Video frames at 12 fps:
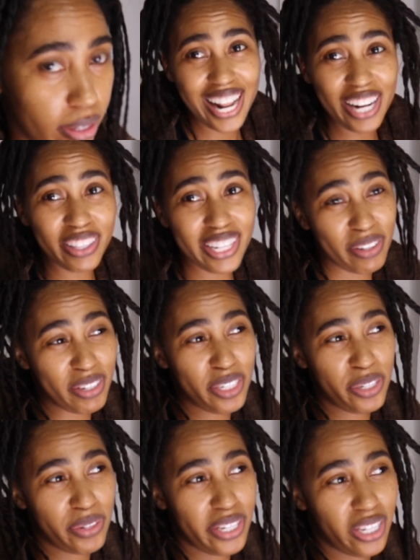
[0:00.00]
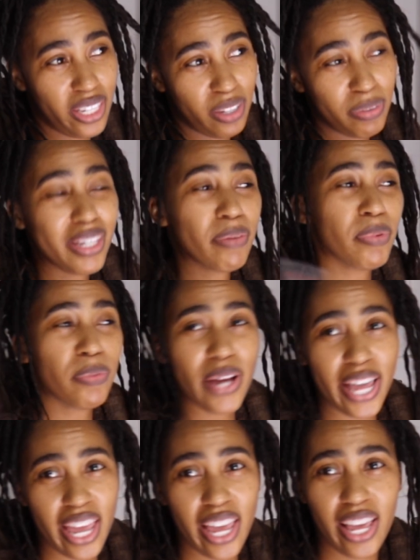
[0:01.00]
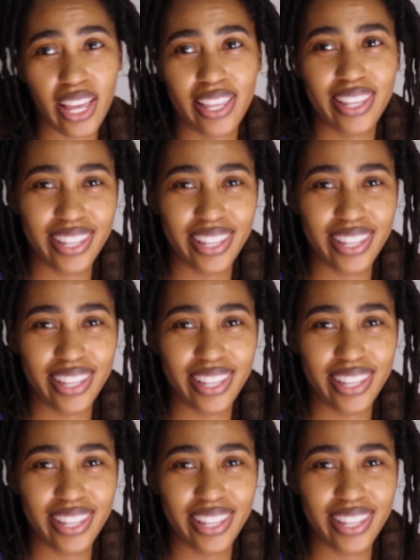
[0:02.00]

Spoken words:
I don't think I'm gonna do it. I think I'm gonna wait.